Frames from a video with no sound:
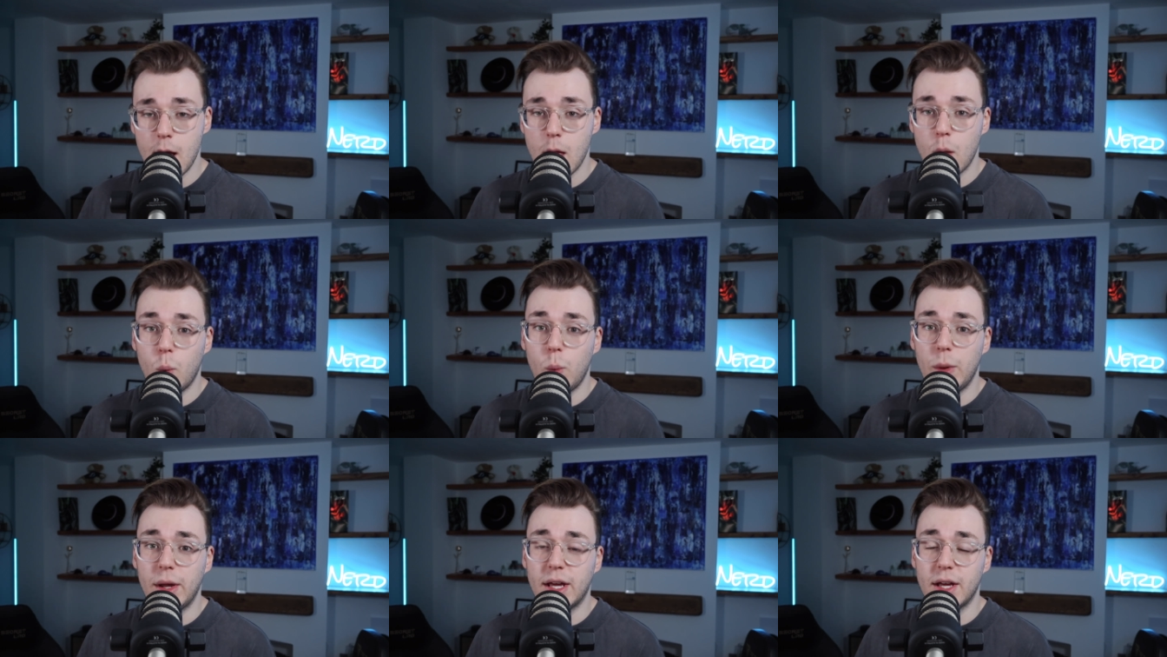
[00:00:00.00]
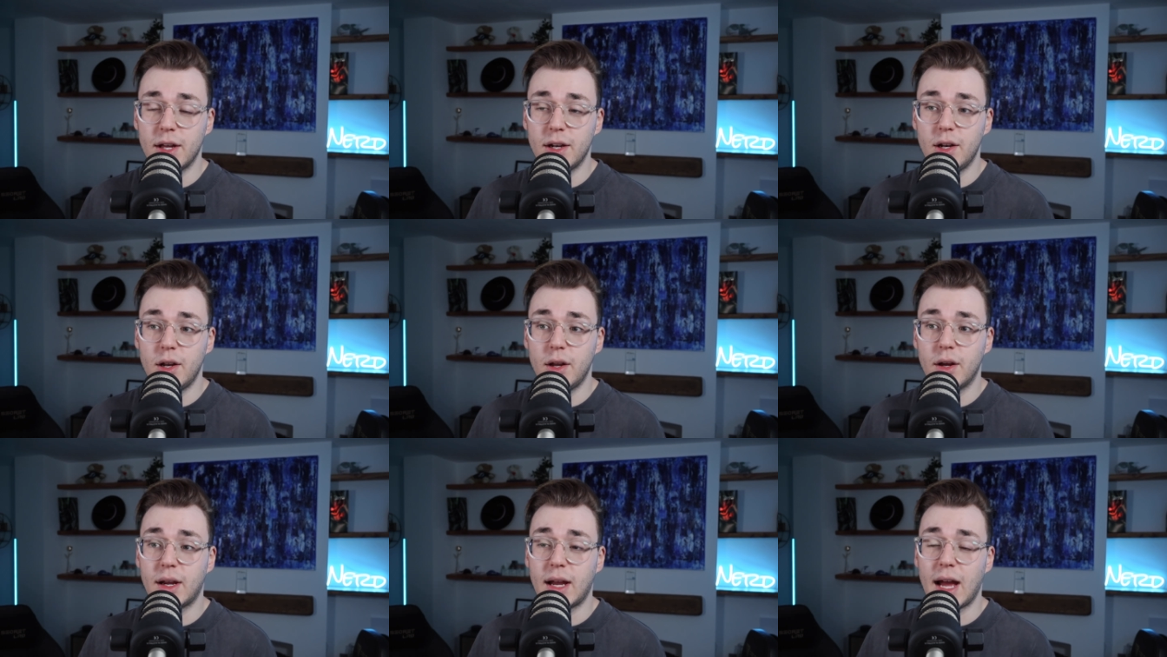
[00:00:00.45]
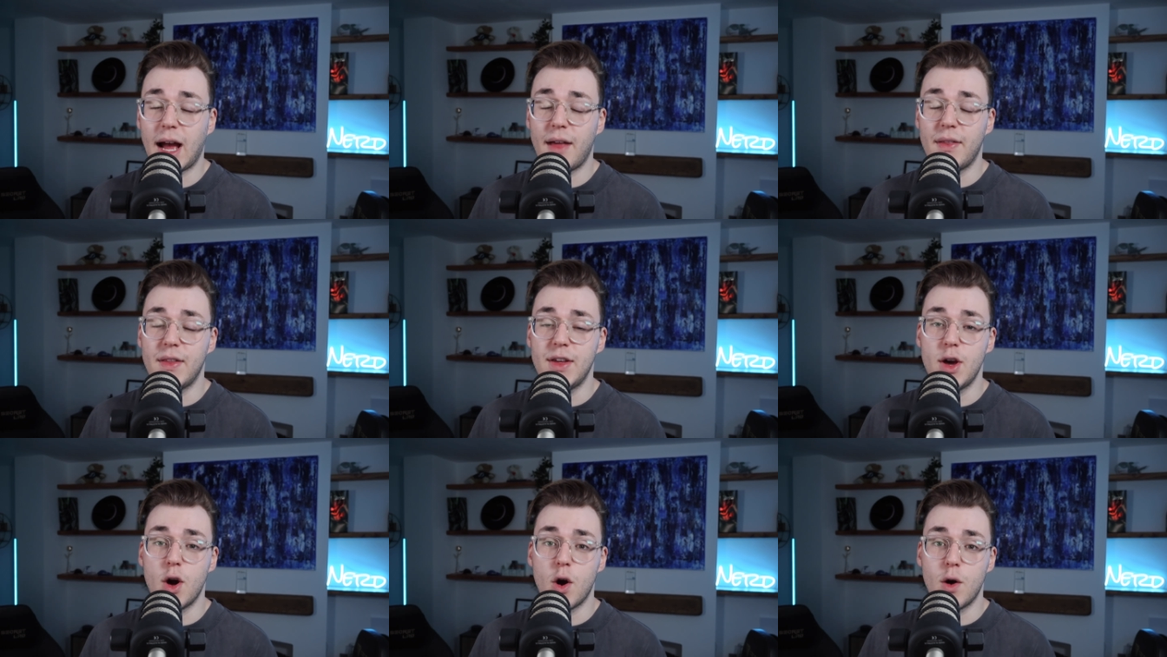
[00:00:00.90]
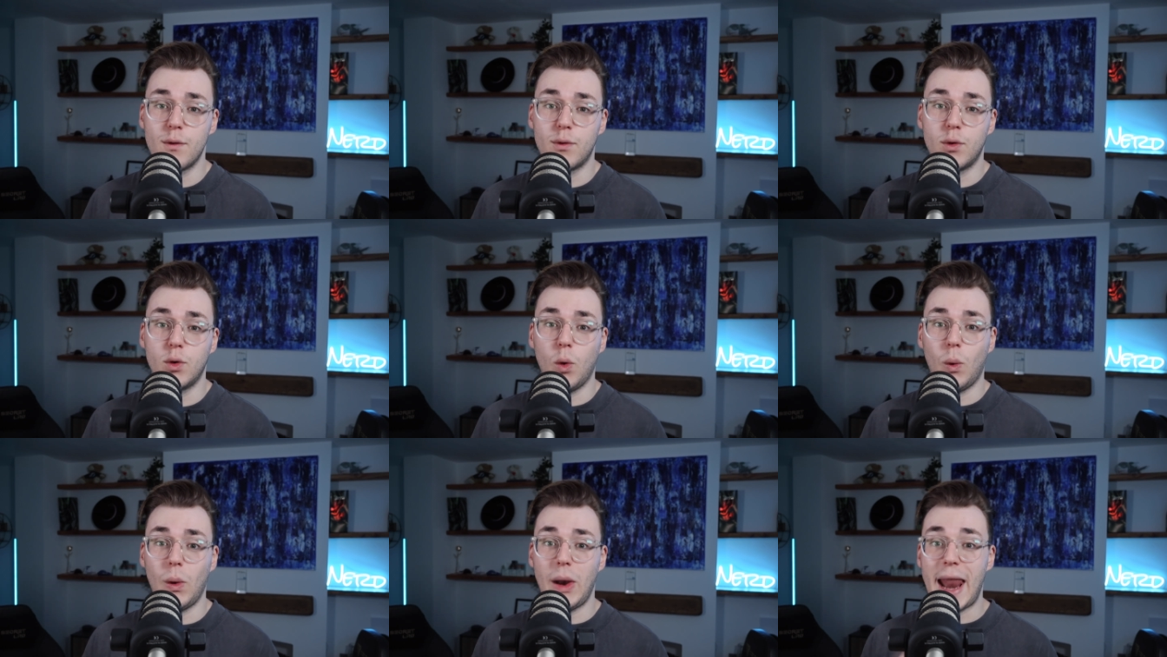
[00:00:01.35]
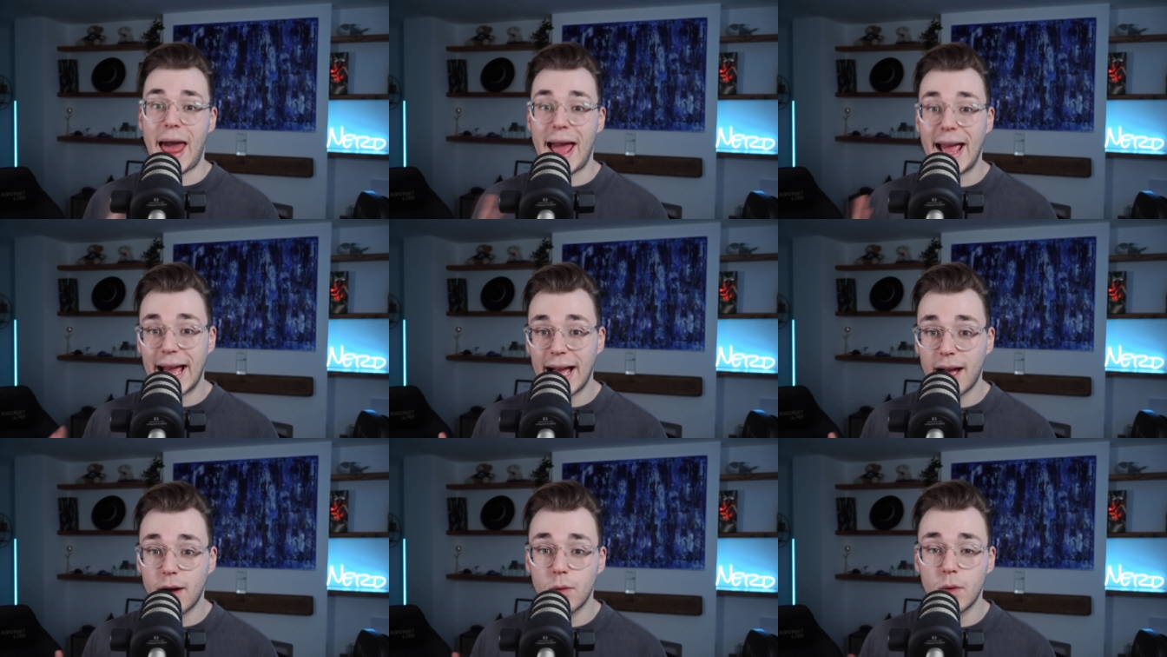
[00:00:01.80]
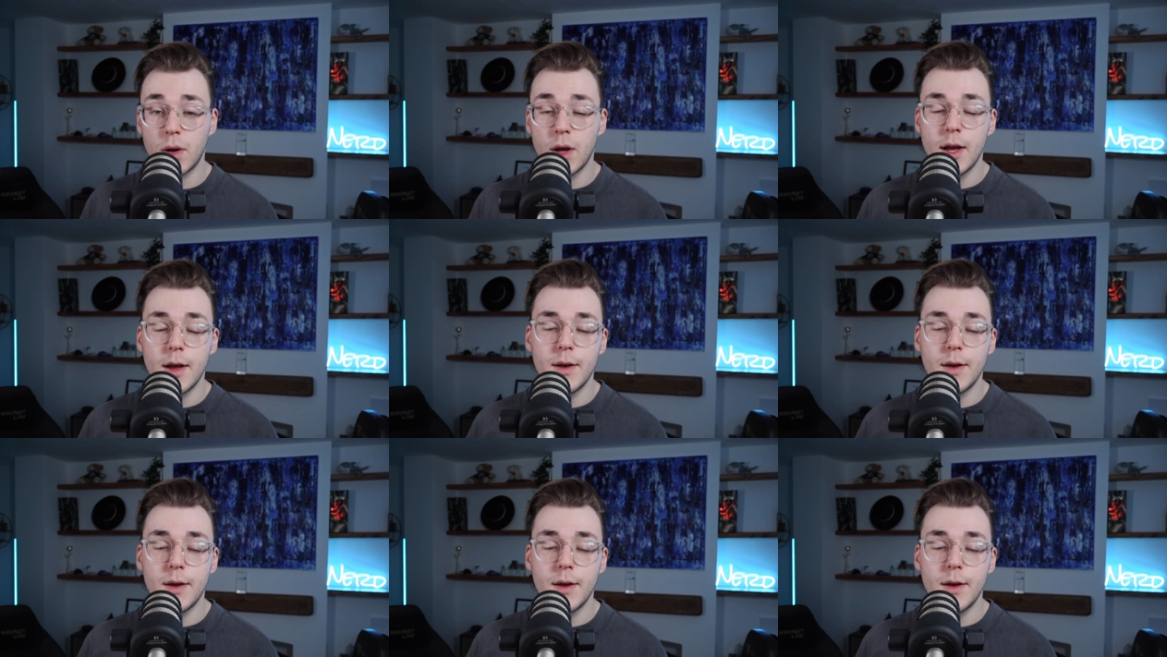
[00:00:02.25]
we can look at the overall layout.